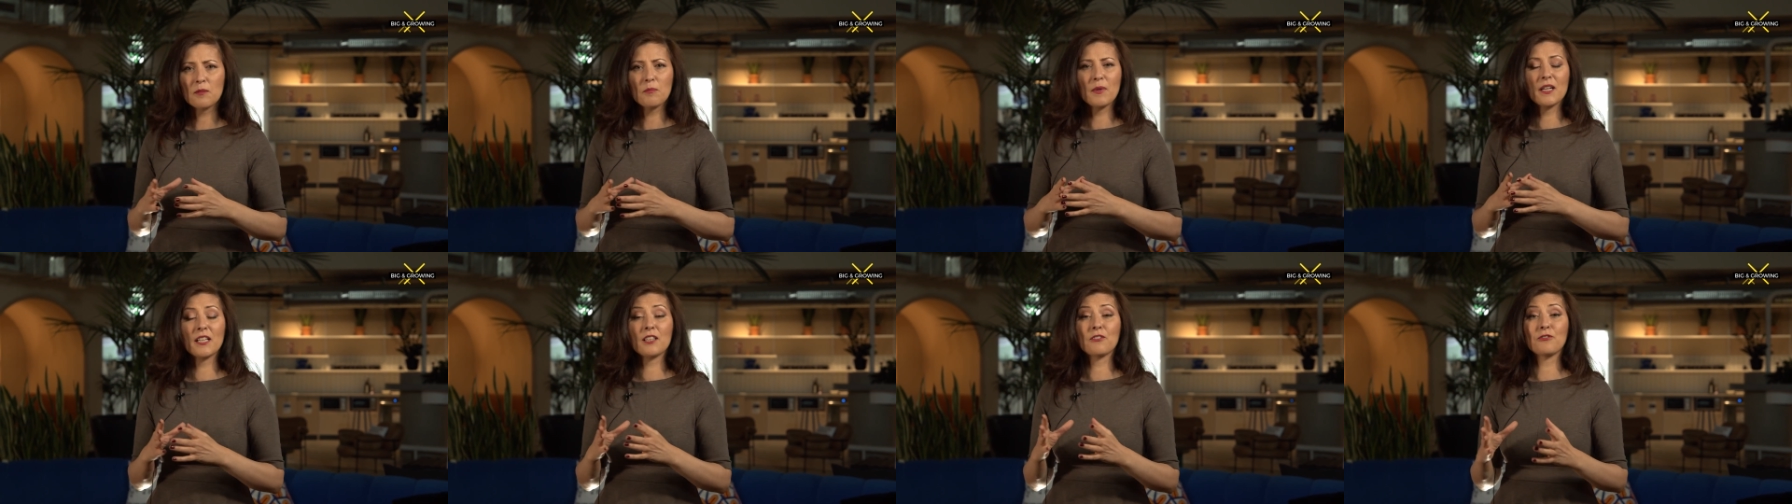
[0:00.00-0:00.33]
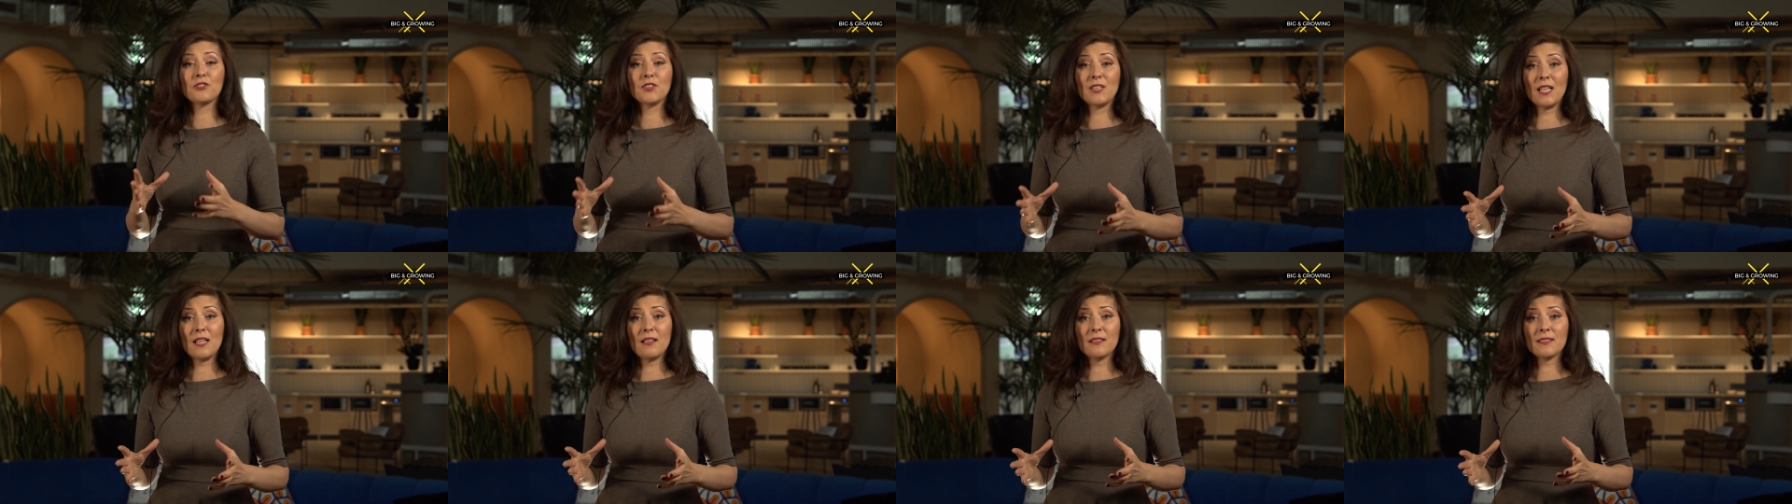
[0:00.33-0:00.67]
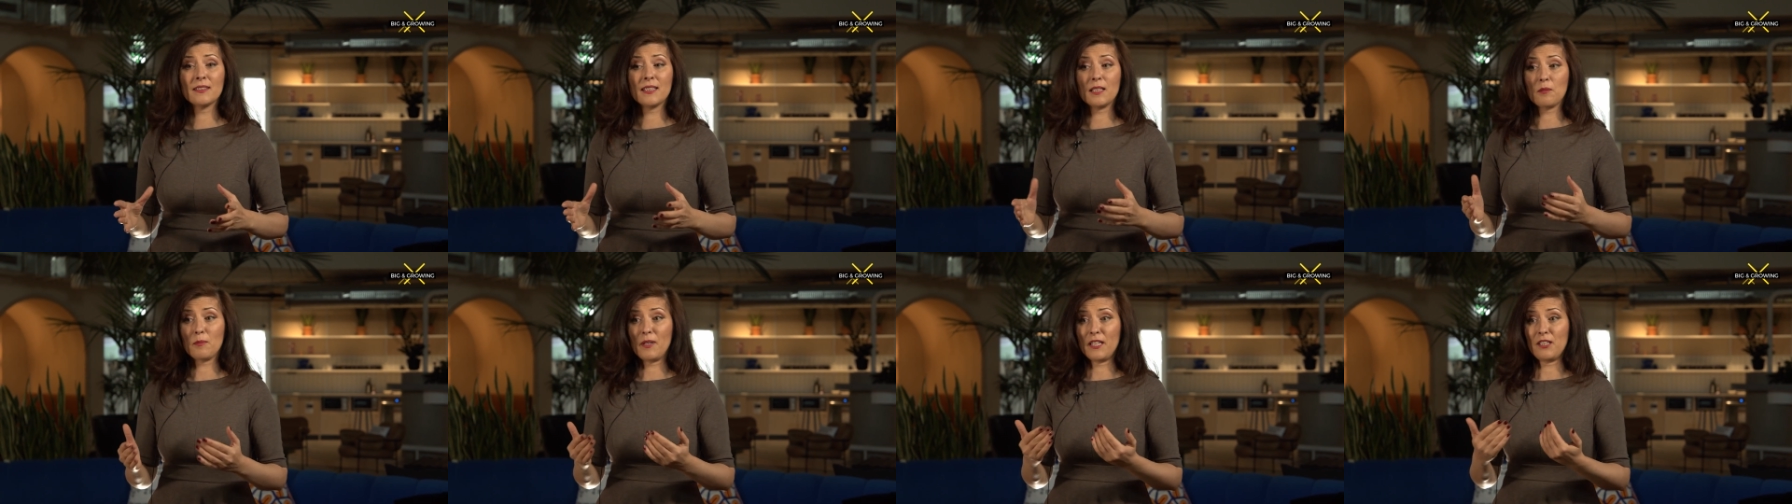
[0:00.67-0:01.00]
they might have
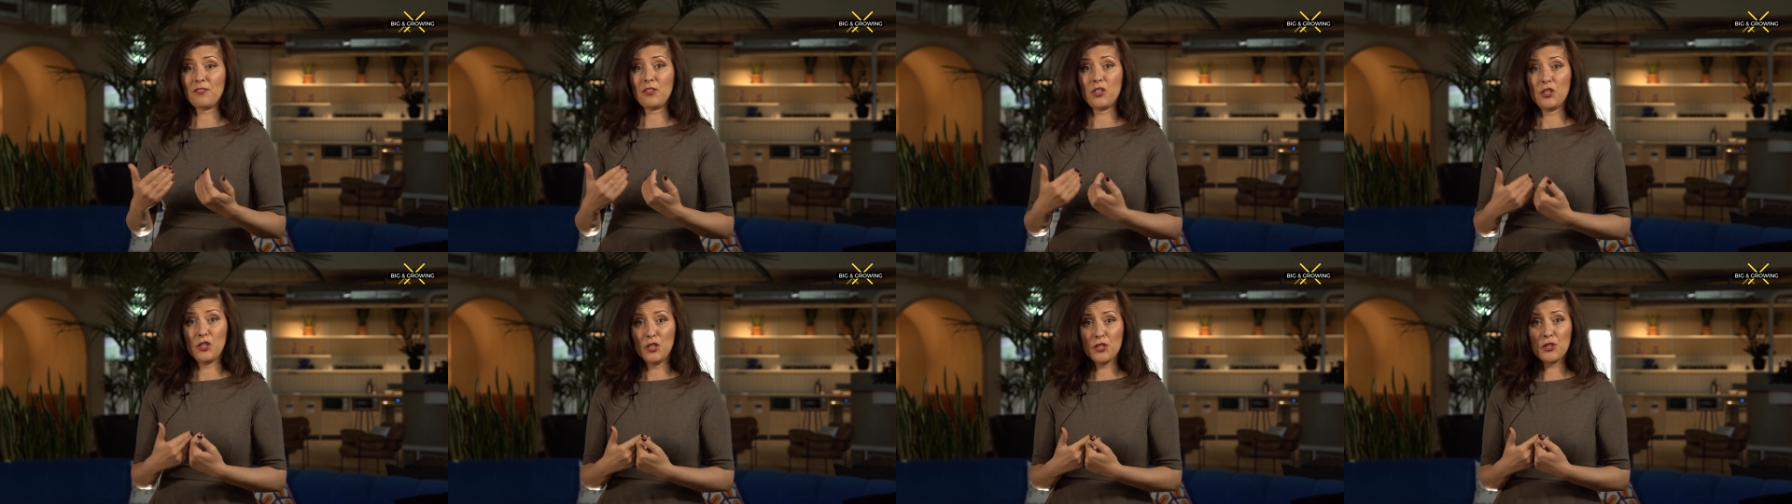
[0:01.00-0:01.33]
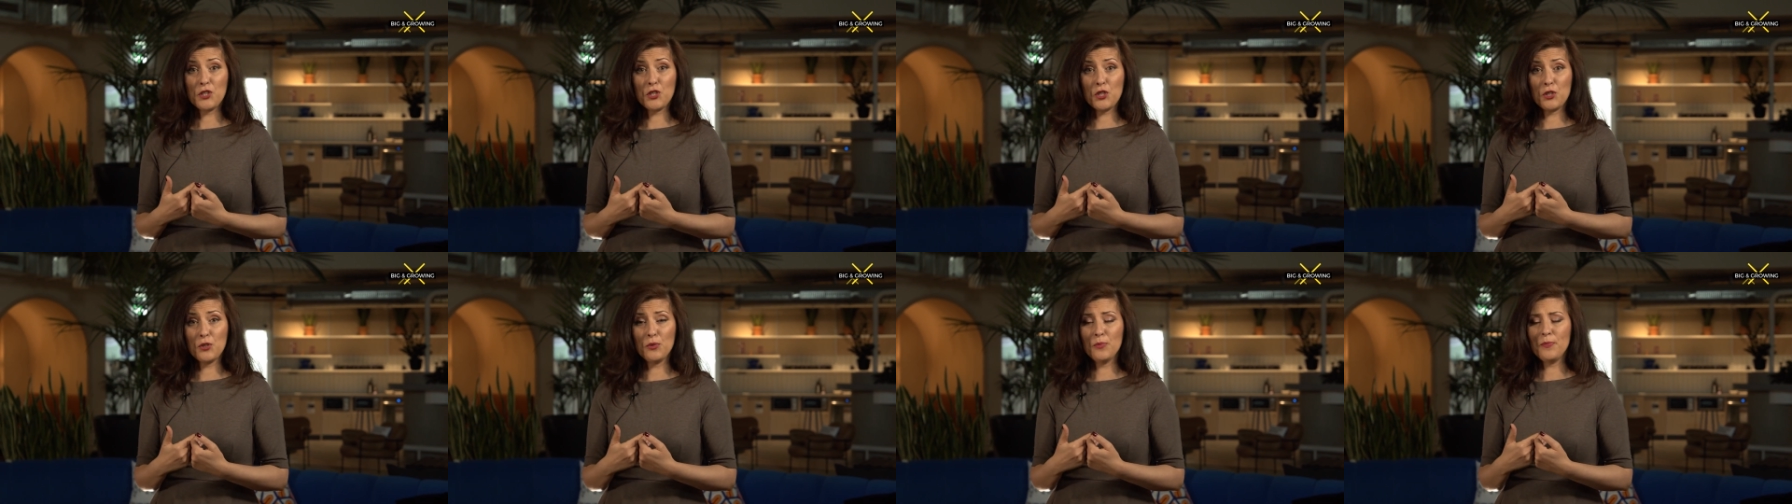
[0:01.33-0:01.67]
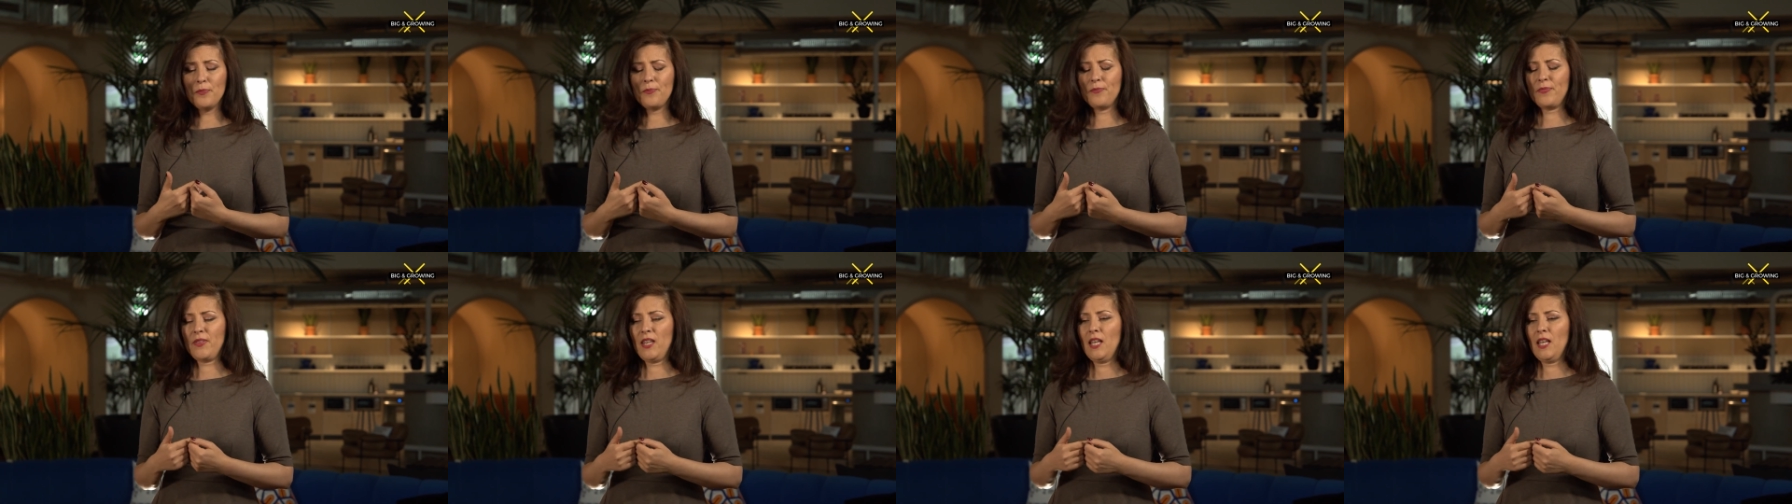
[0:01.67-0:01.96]
done, that might have hurt you,